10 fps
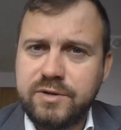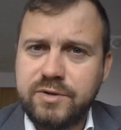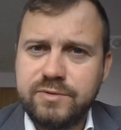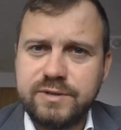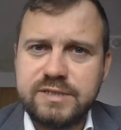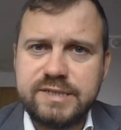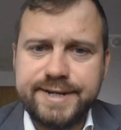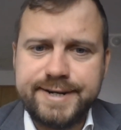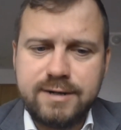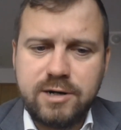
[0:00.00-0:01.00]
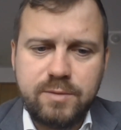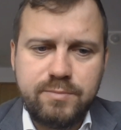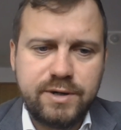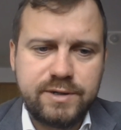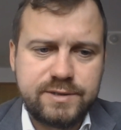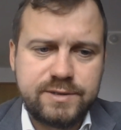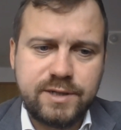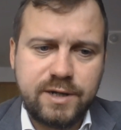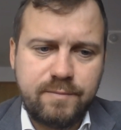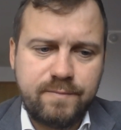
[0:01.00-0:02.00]
new this year,
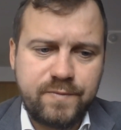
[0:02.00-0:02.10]
but